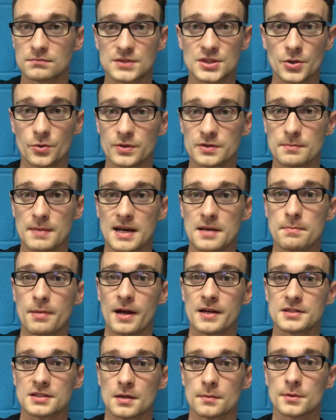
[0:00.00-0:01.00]
do as many
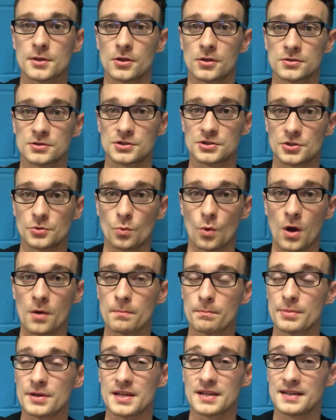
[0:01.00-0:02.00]
bicep curls as you
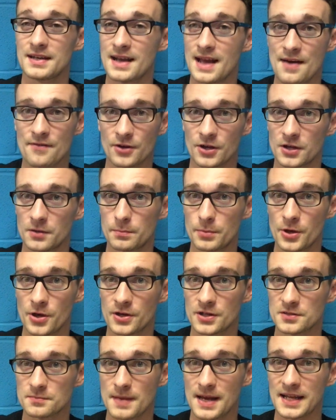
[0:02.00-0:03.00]
want, but you're never going to
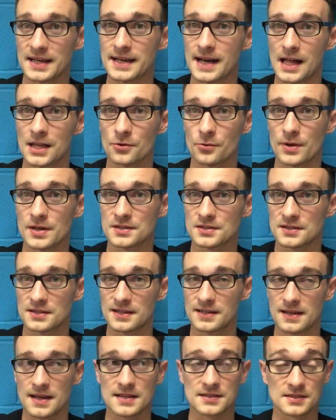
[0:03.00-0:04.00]
burn as many calories in
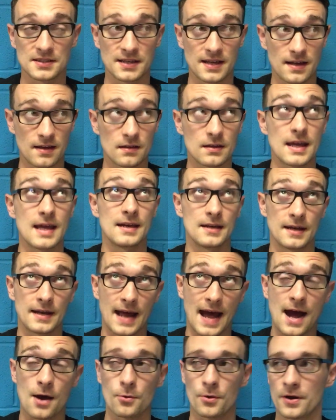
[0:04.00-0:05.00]
an
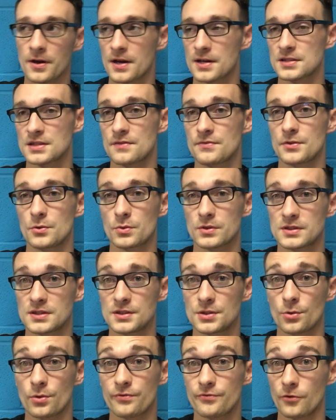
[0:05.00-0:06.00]
hour as if you were to
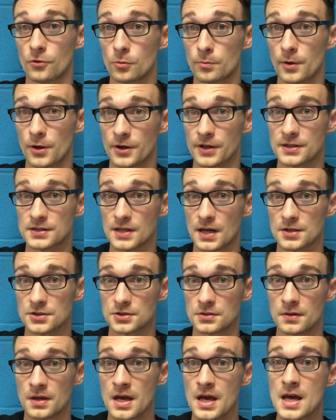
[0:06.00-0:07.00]
do a full body
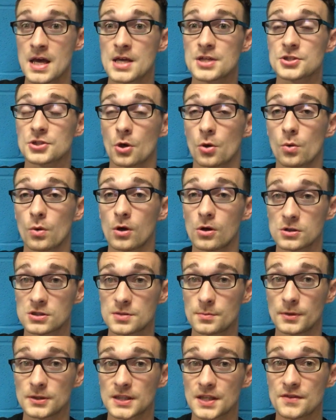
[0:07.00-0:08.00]
session. So
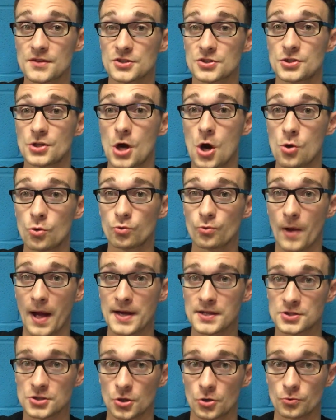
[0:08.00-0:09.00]
ultimately there's no
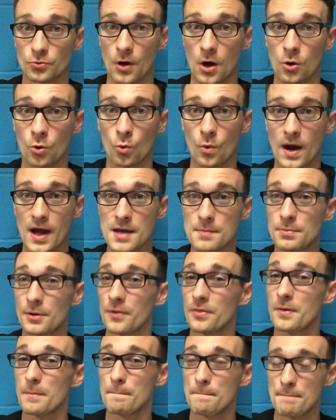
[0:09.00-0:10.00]
right or wrong way,
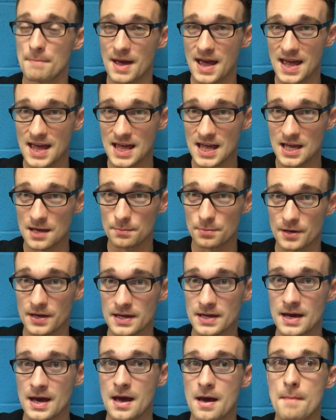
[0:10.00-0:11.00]
but there may
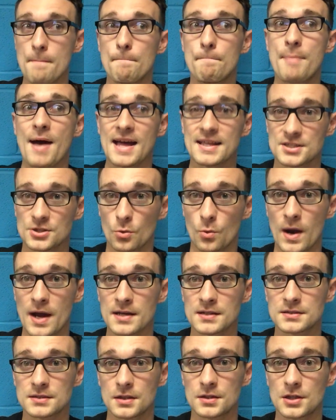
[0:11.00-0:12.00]
be better
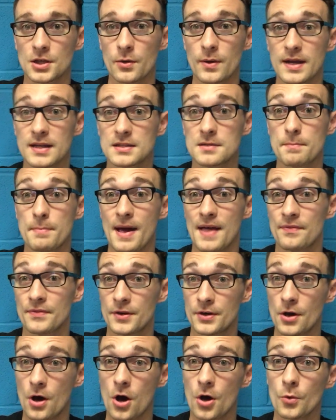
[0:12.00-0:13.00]
ways to do it
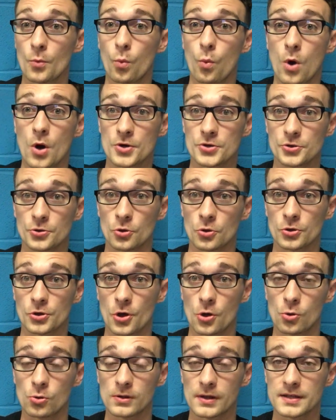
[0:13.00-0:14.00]
dependent on what your
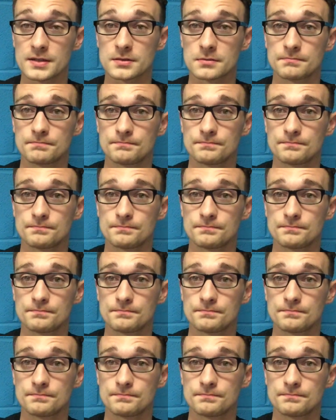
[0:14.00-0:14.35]
goal is.